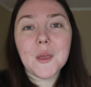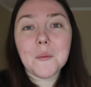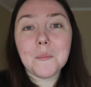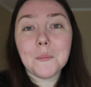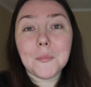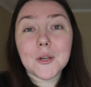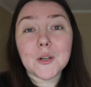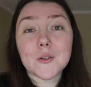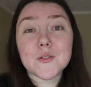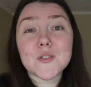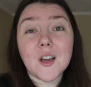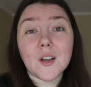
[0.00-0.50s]

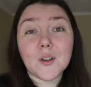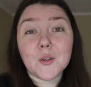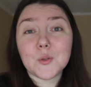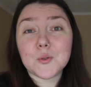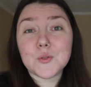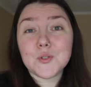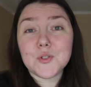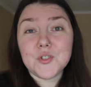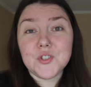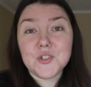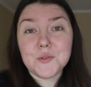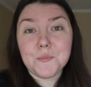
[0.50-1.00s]
Because I go
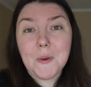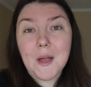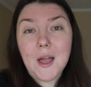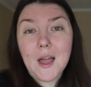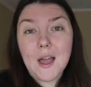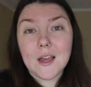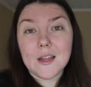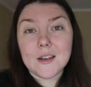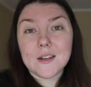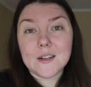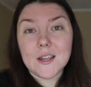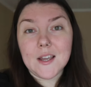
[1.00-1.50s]
to
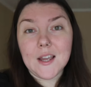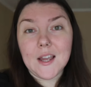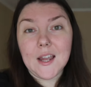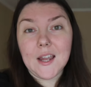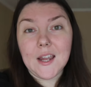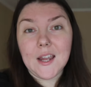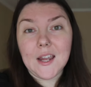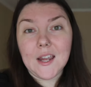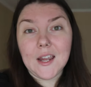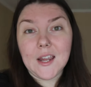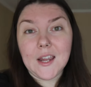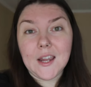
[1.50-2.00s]
Japan
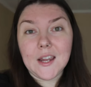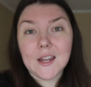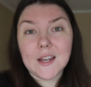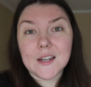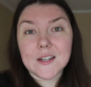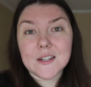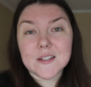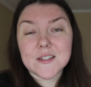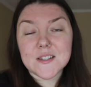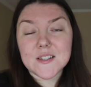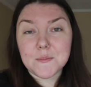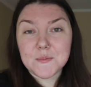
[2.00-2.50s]

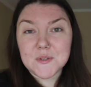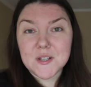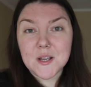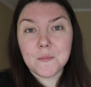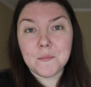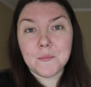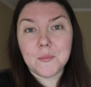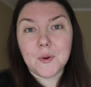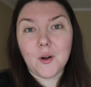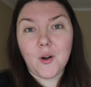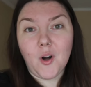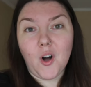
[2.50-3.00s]
in
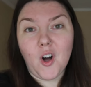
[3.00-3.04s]
September,